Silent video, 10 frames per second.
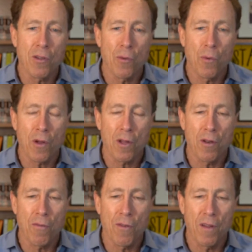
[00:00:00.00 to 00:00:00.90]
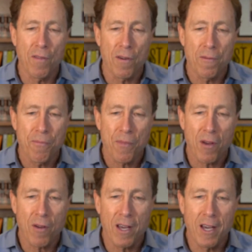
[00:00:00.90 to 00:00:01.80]
work in your favor.
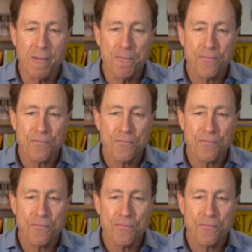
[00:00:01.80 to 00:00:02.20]
Okay.